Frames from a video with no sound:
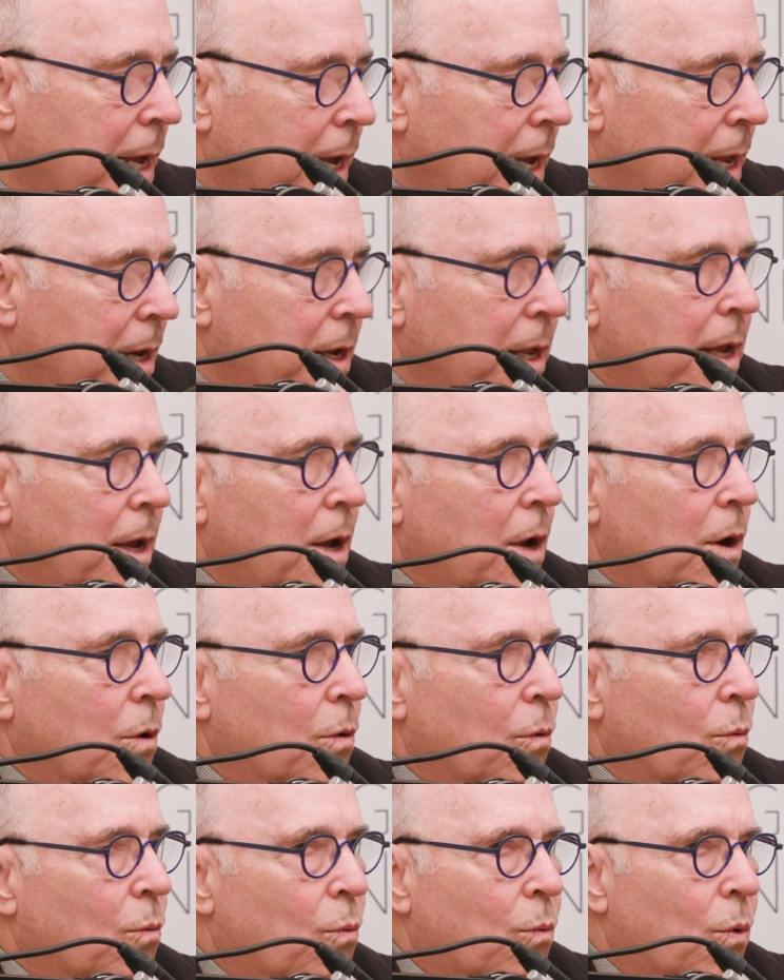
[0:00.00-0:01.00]
and
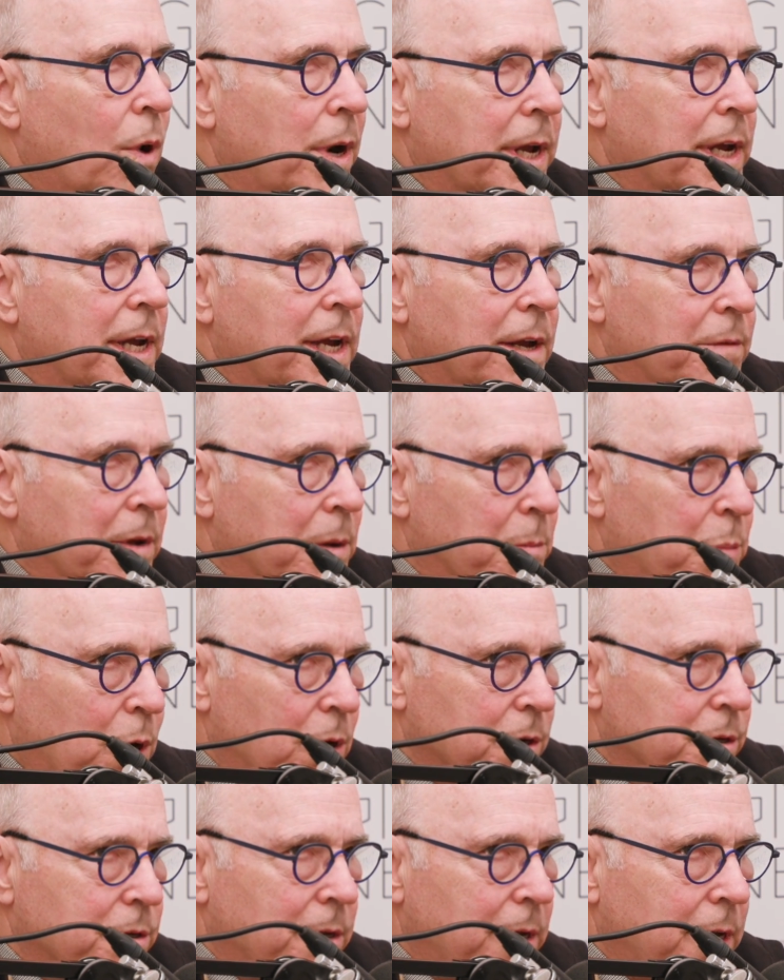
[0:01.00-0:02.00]
what a giving
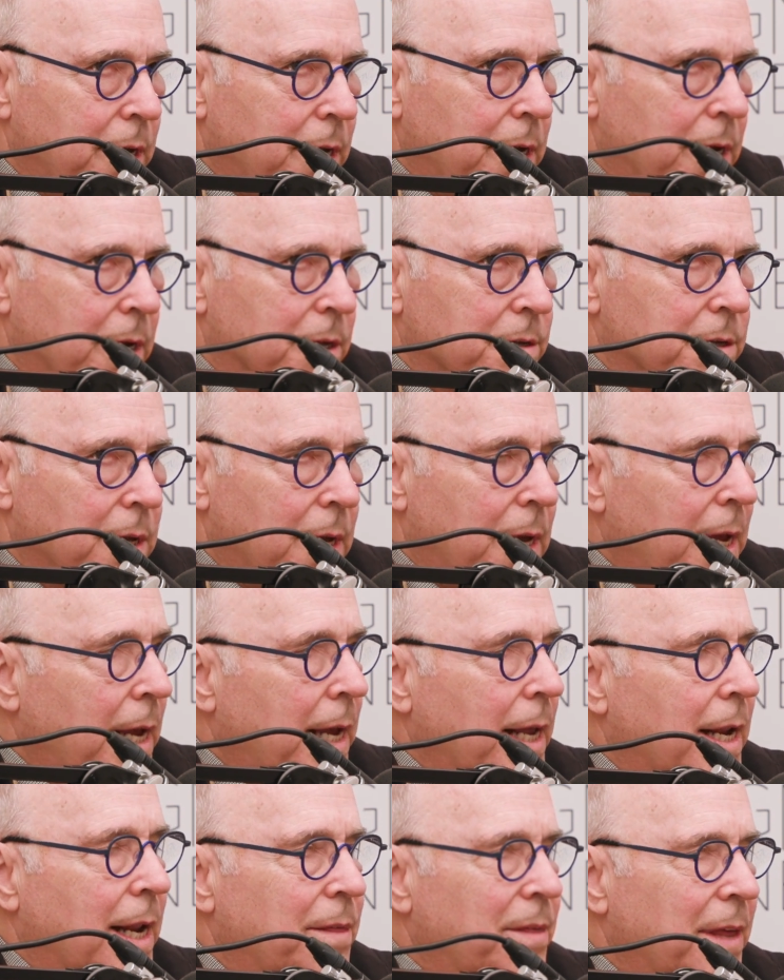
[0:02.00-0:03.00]
person he is.
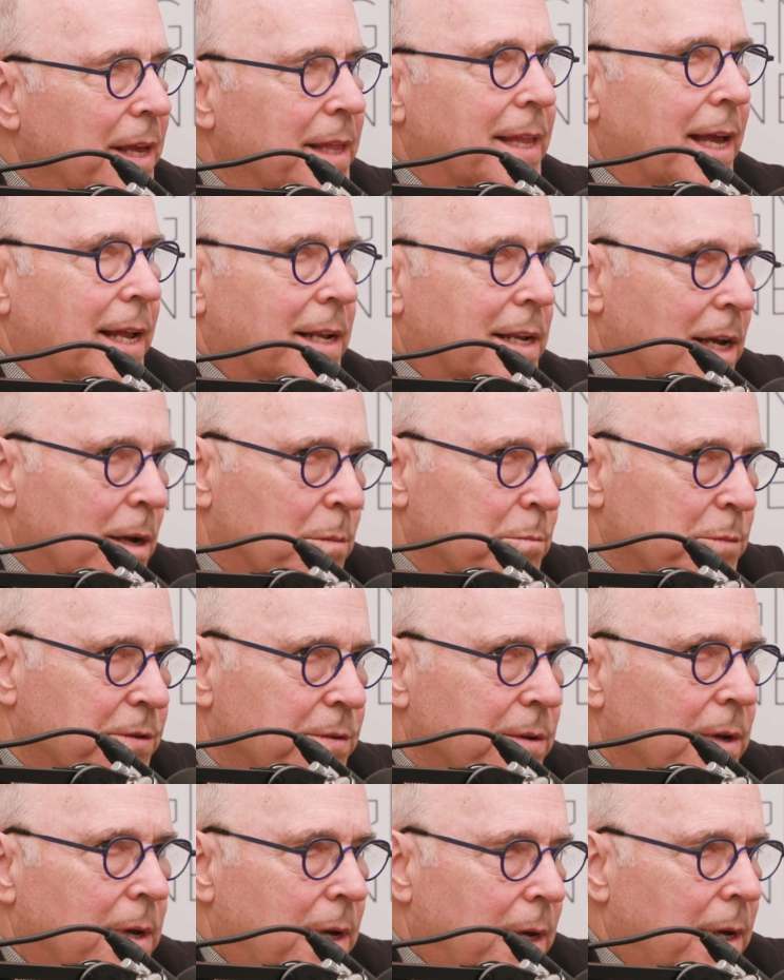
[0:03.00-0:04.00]
And I think that
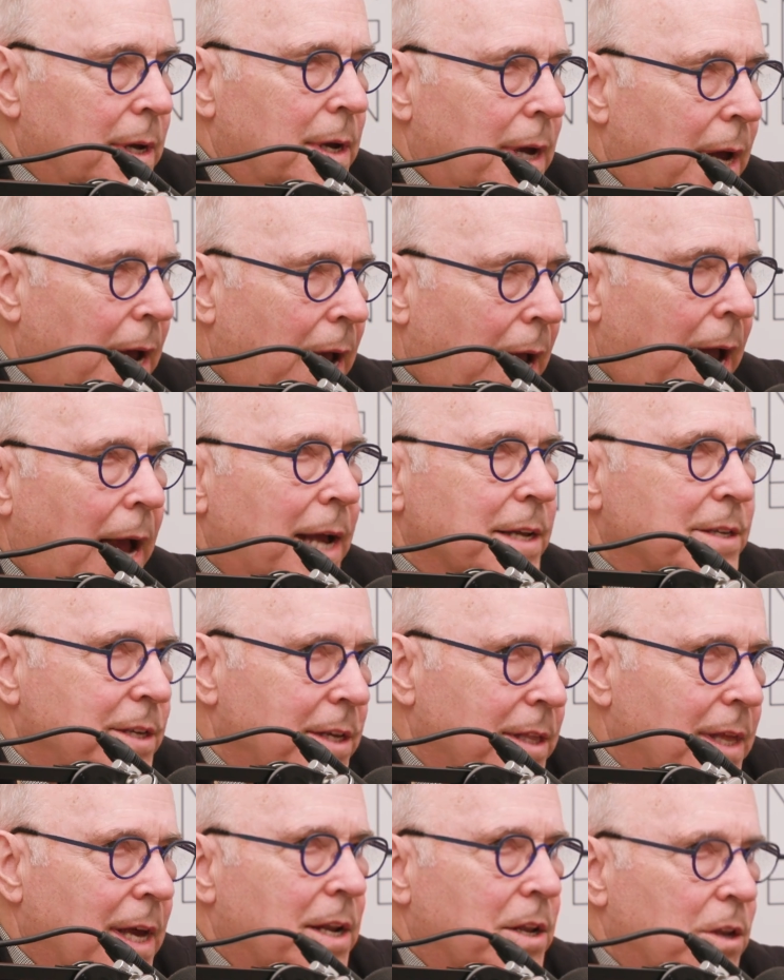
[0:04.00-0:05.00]
comes, I
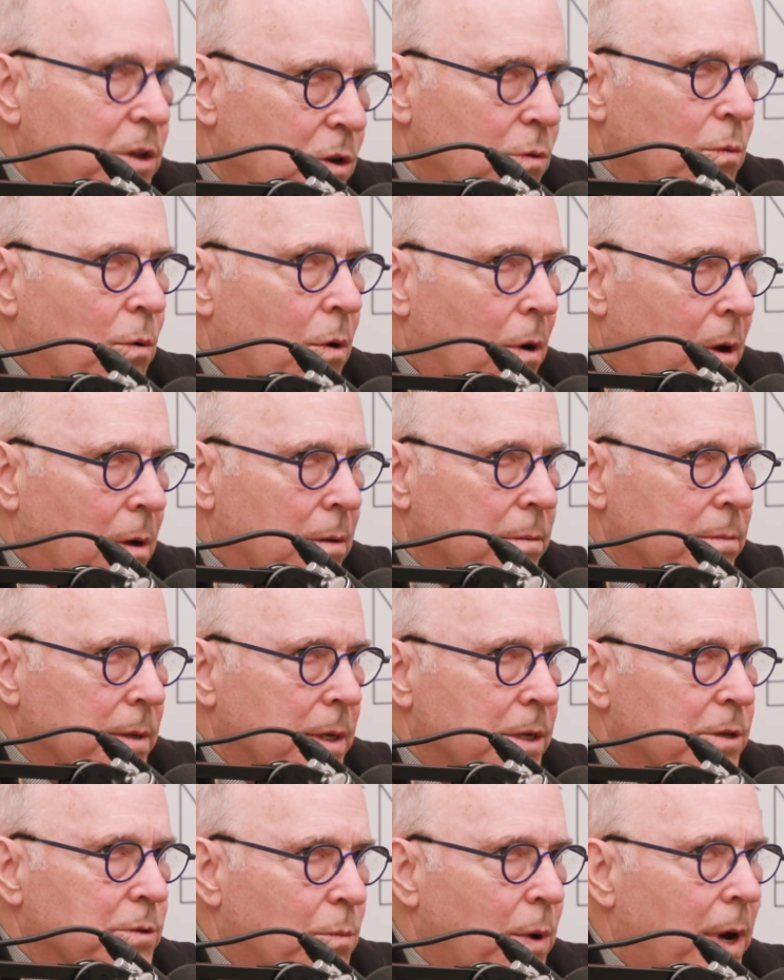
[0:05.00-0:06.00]
see that in you all
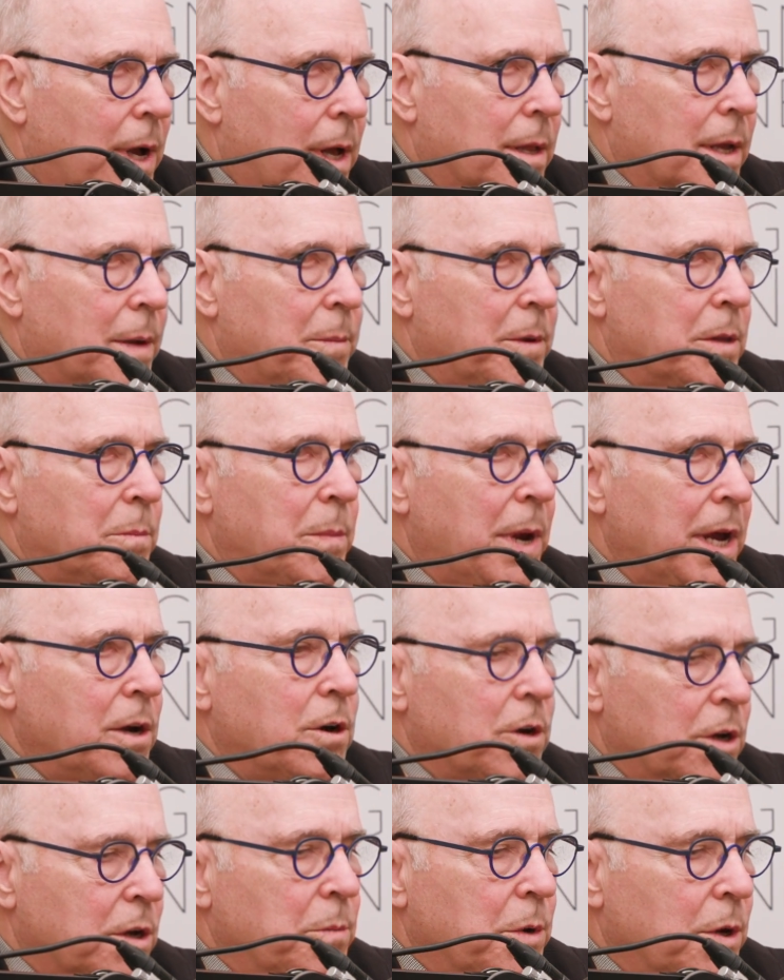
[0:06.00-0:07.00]
as well. I mean, the
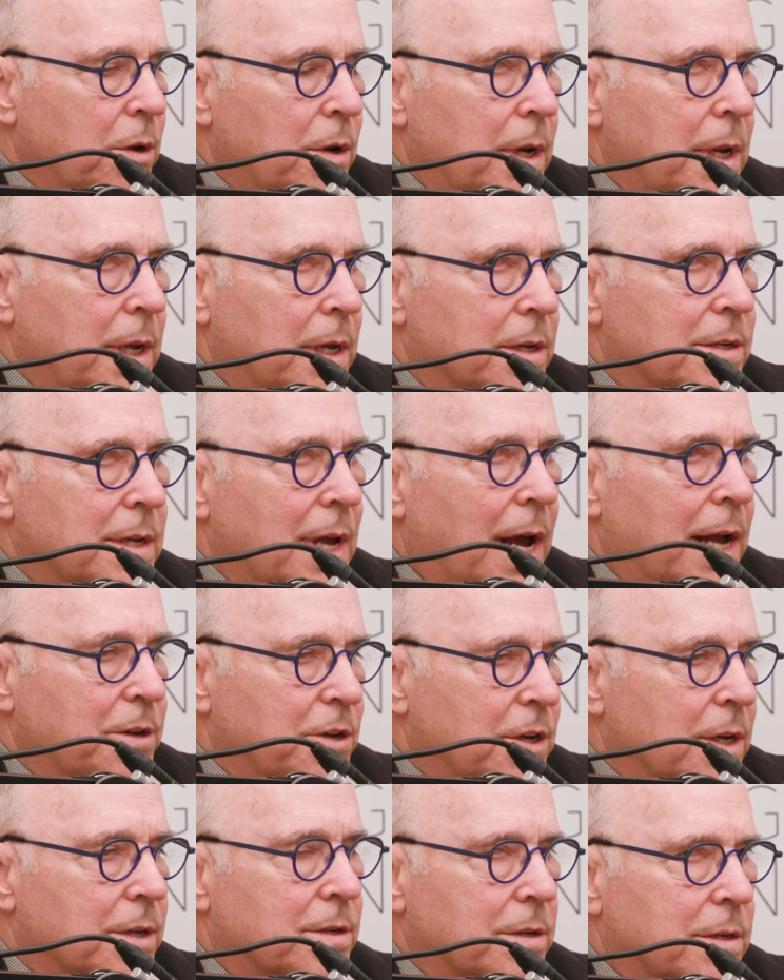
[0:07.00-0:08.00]
maker community is not
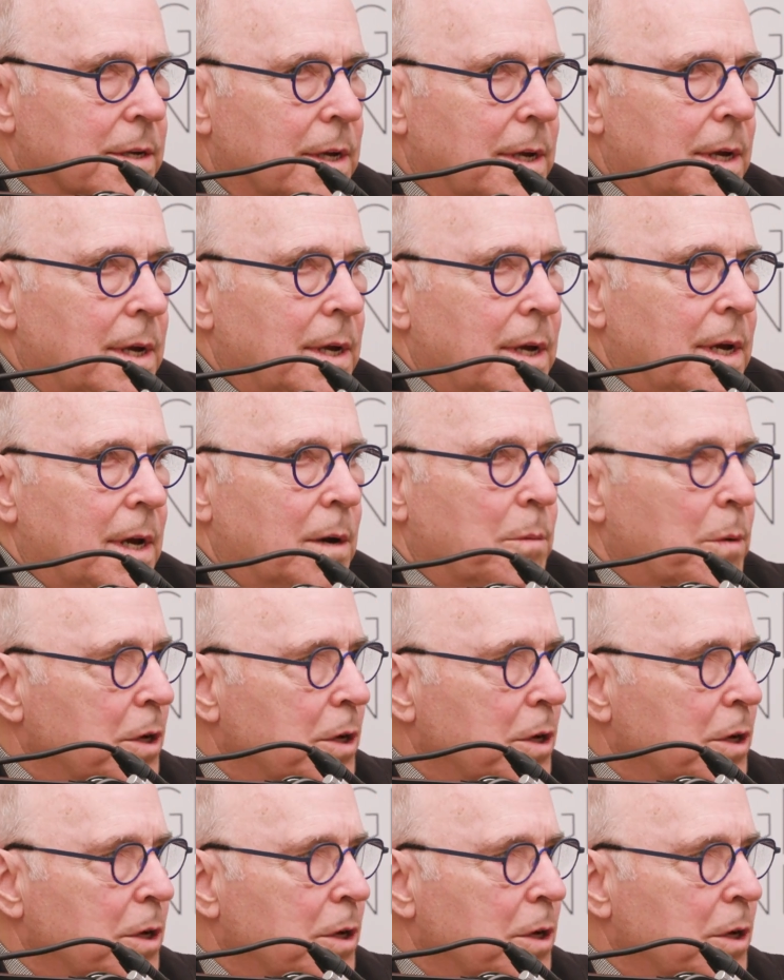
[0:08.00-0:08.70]
just a